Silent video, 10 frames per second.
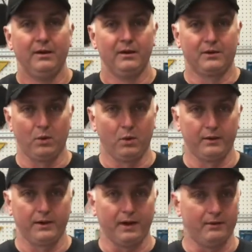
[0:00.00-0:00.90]
the
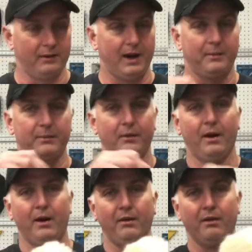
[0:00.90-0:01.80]
cord got wrapped
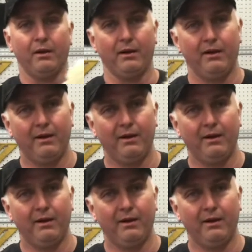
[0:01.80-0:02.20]
around the